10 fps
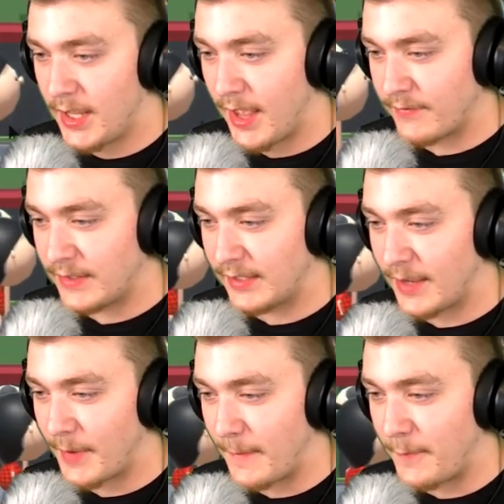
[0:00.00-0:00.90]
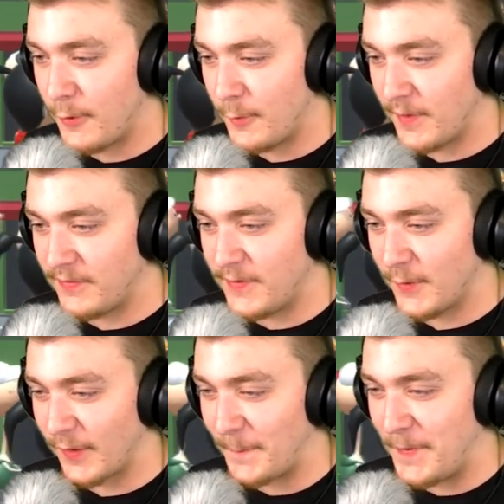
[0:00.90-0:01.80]
Every time I poop, it
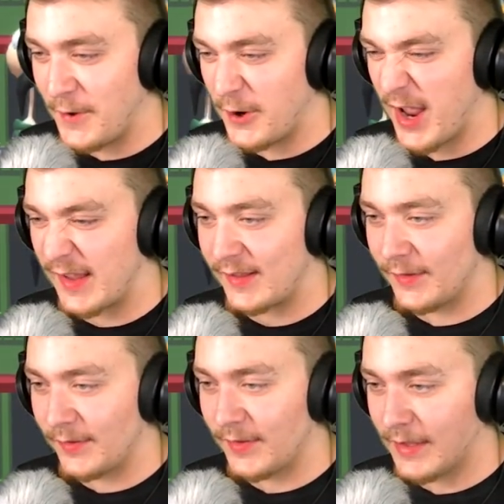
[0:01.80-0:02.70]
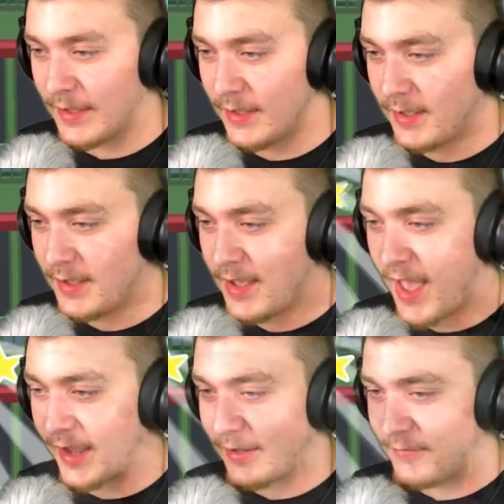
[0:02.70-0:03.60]
feels like pure ecstasy.
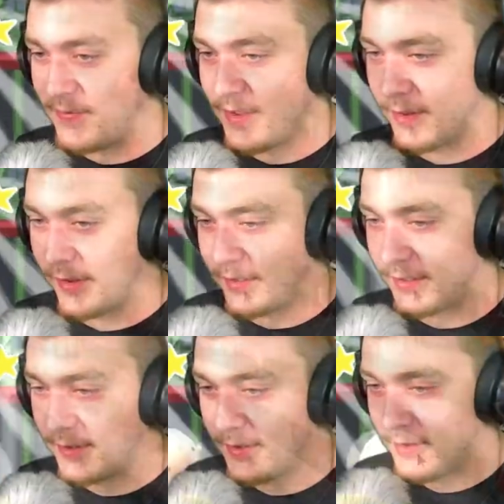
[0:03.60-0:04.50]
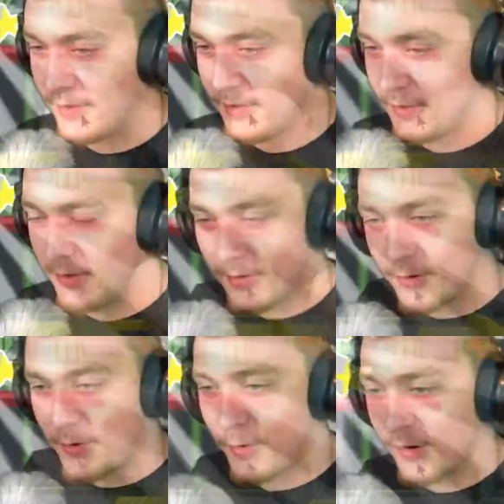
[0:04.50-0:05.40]
I can feel
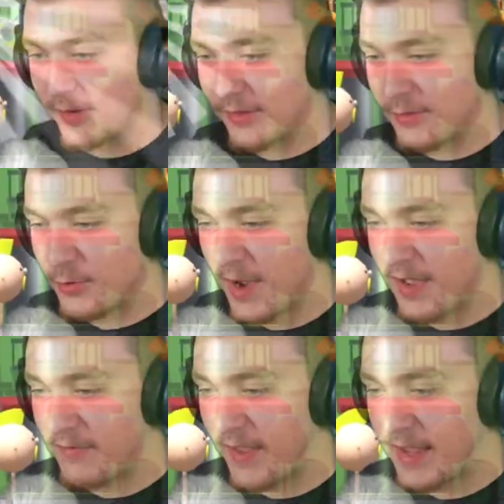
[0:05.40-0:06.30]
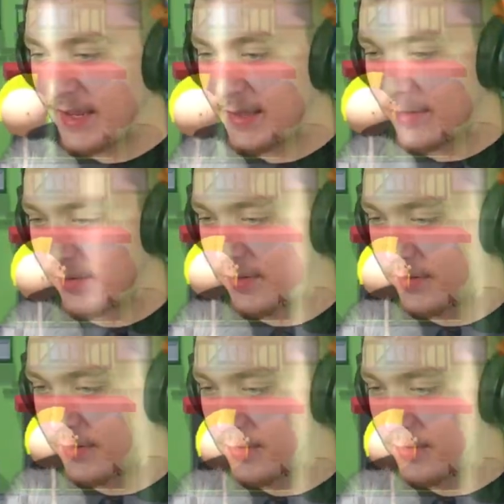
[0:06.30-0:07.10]
it coursing through my veins.